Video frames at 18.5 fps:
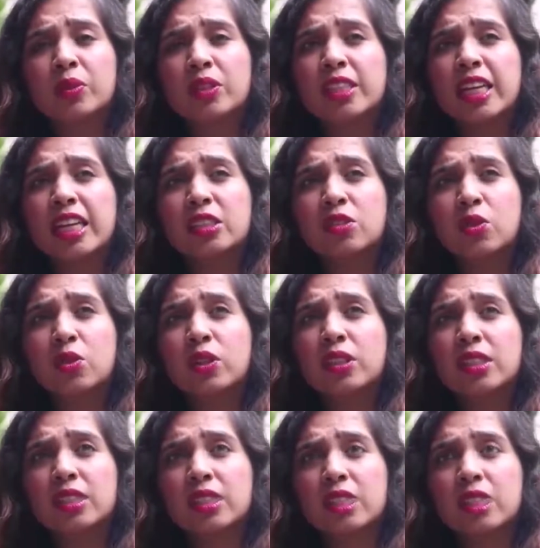
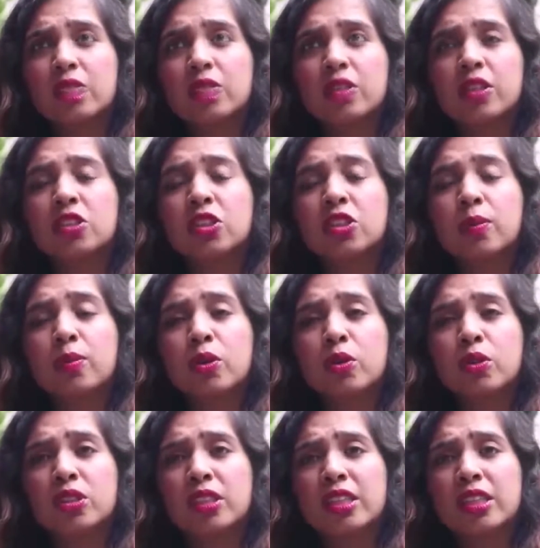Salesforce
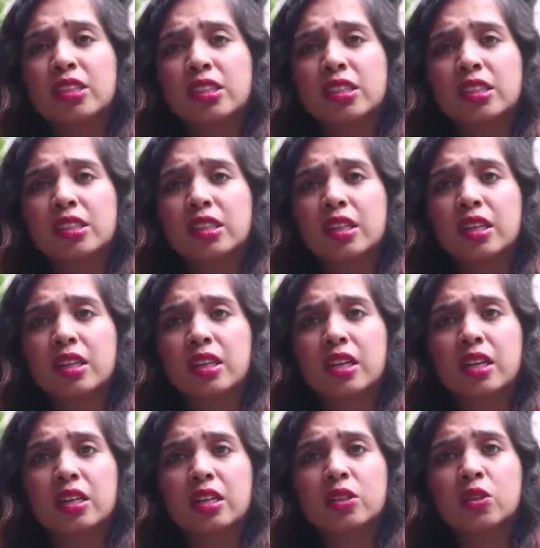distributes its
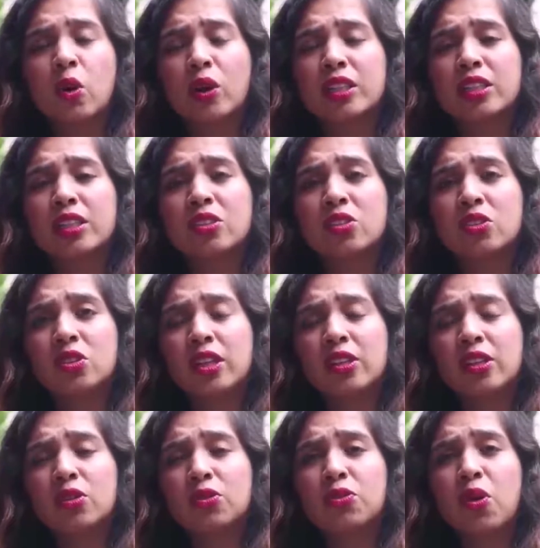knowledge
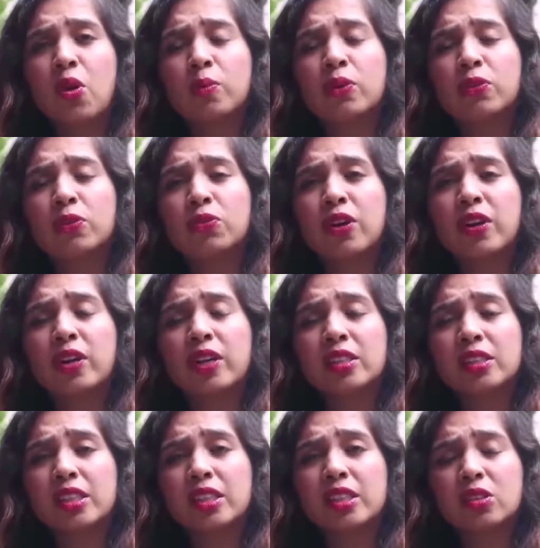in the form of
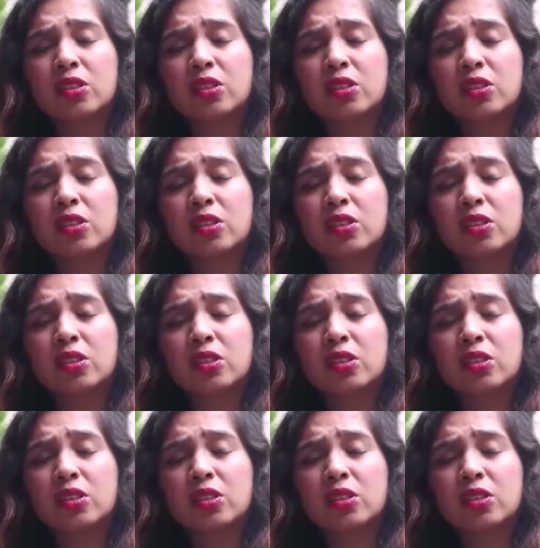various